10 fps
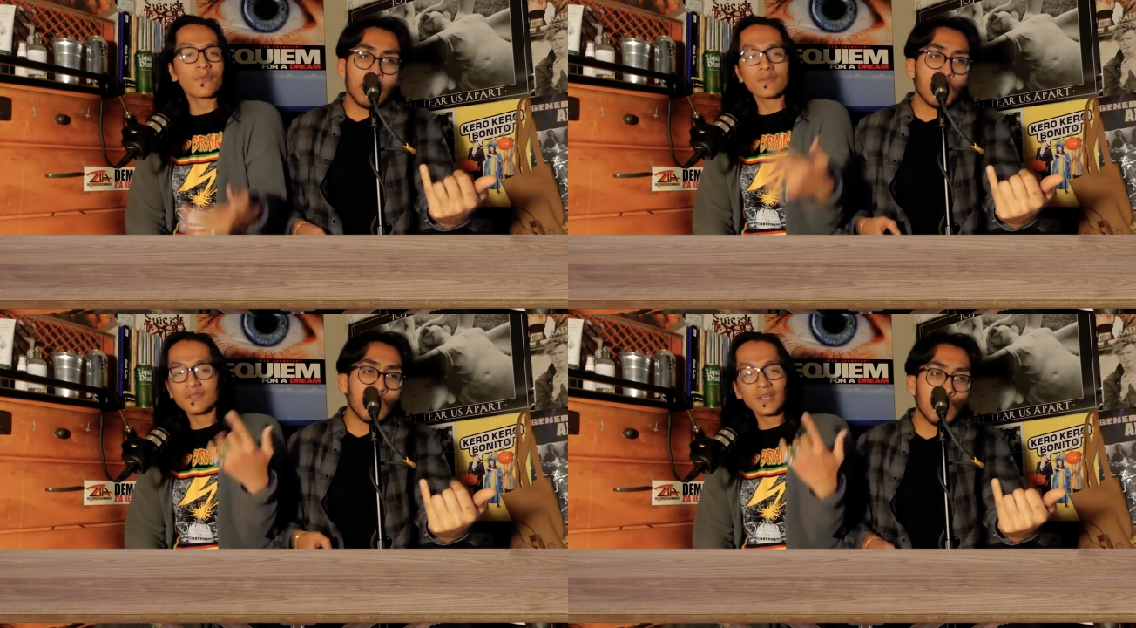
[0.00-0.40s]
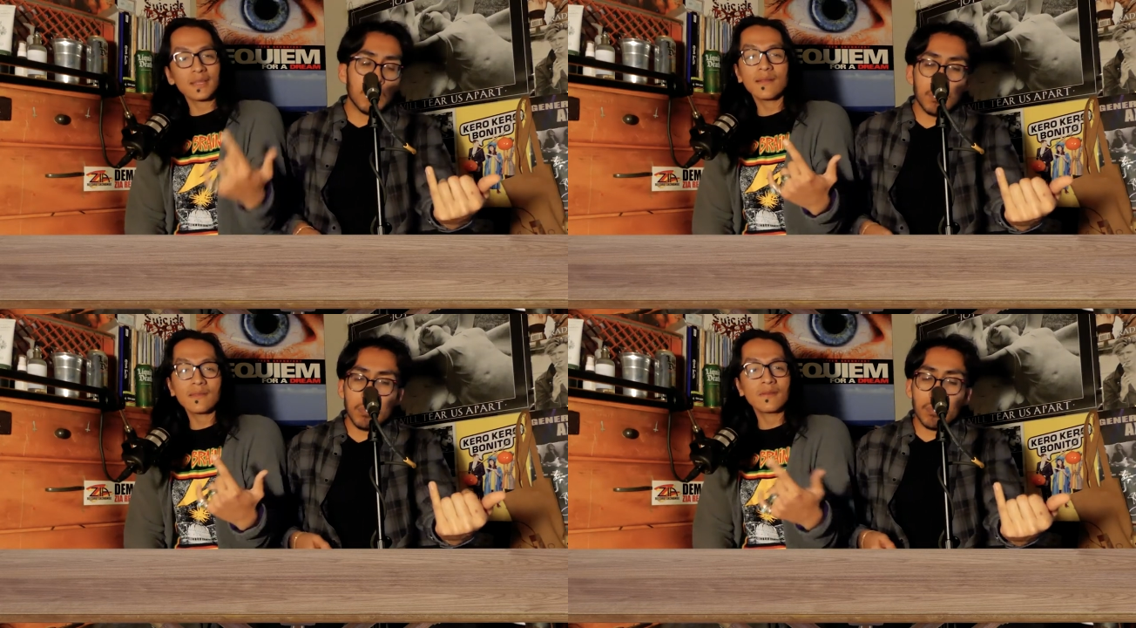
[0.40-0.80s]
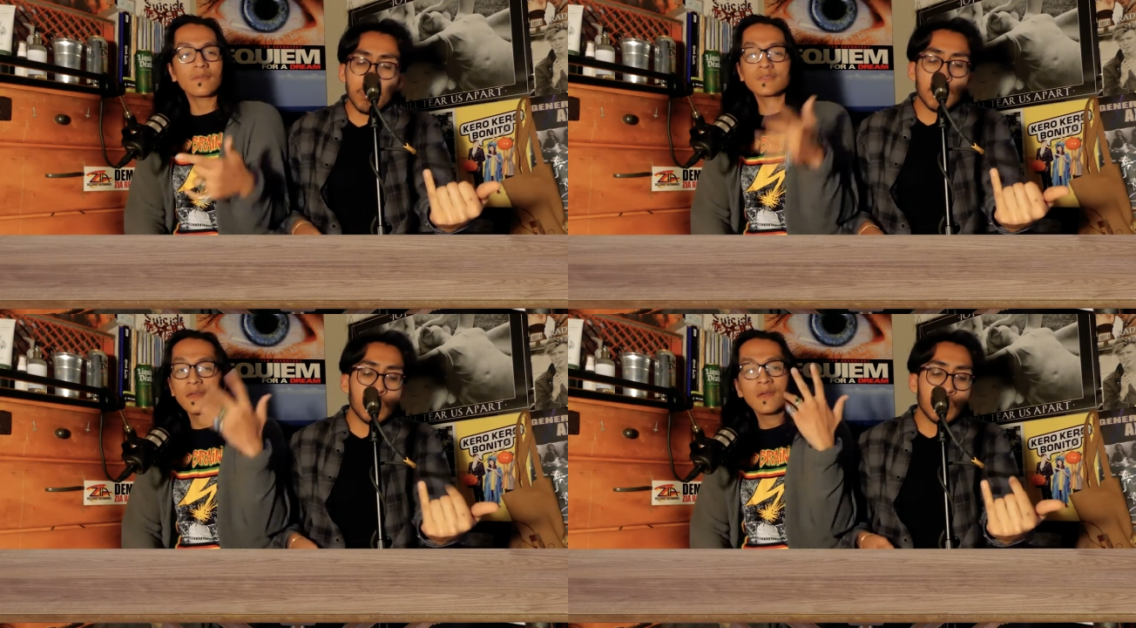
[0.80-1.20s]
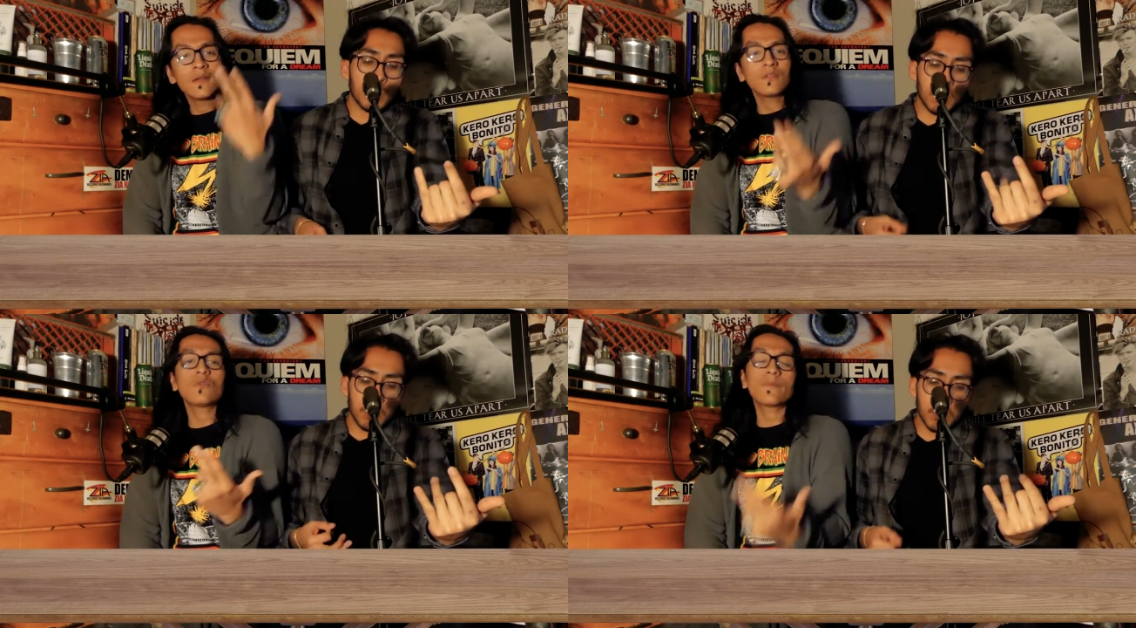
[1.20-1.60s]
Speaker 1: We're gonna check that on theaters,
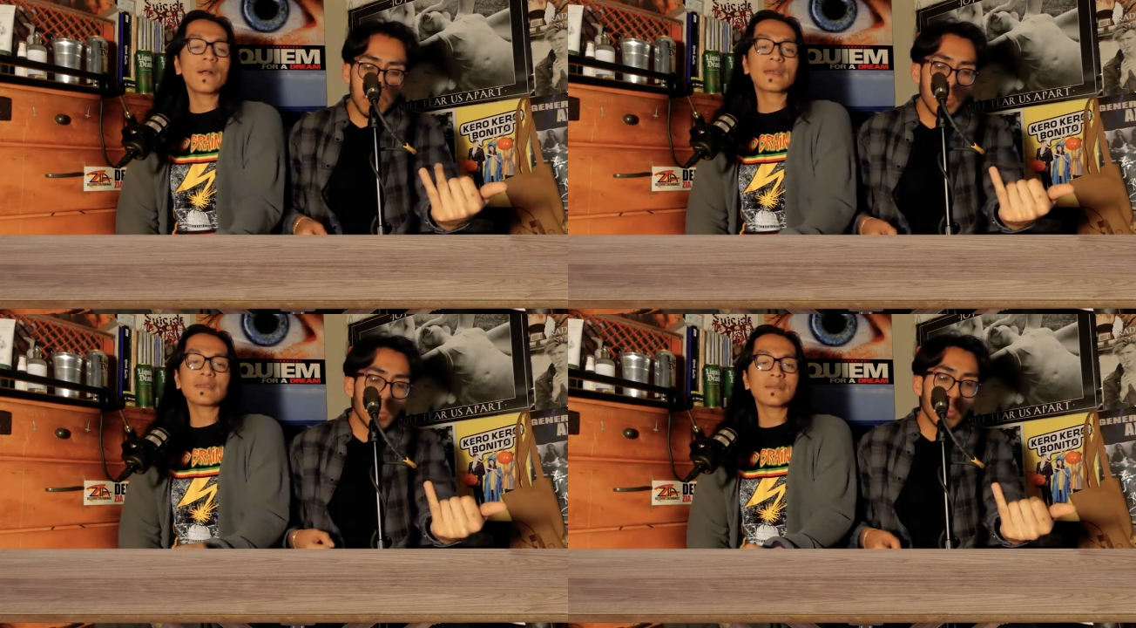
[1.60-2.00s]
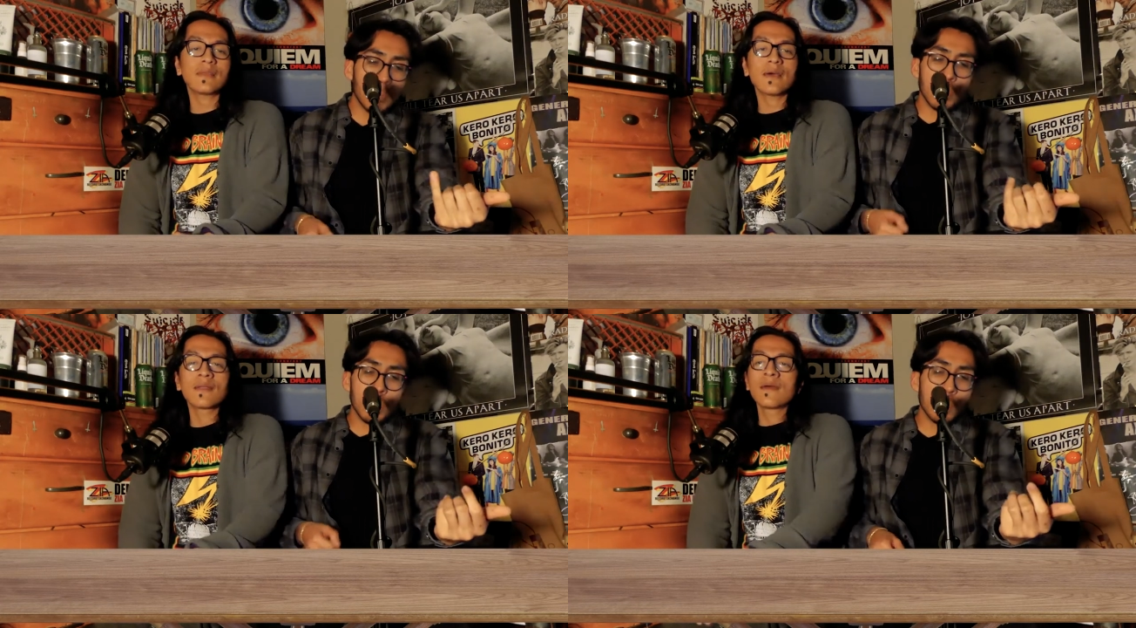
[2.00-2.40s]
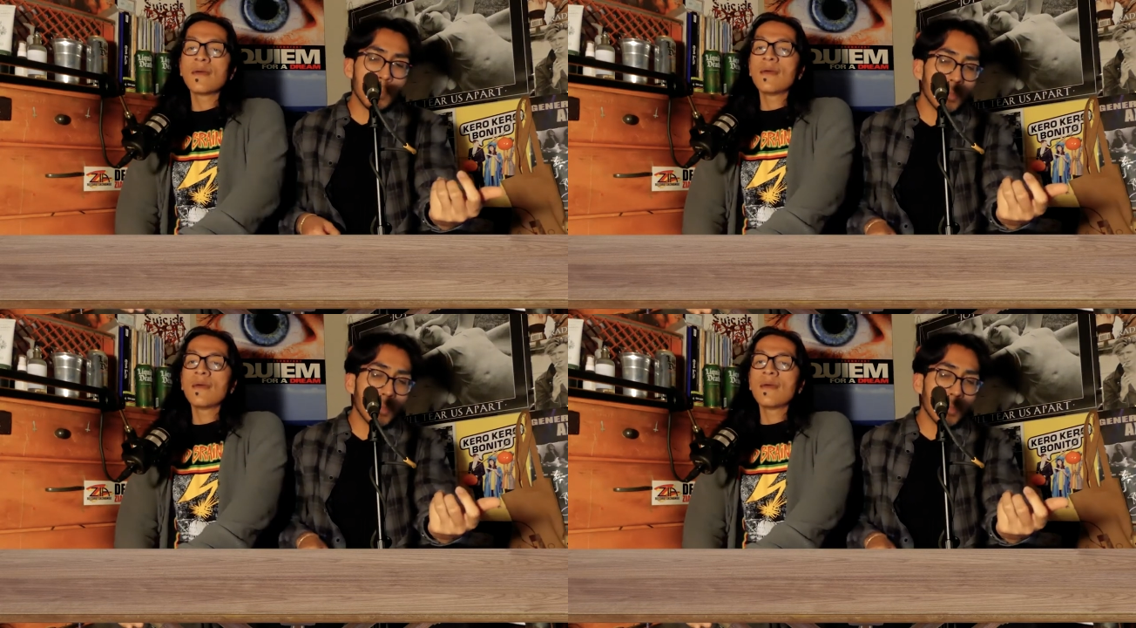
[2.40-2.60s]
do a podcast on that,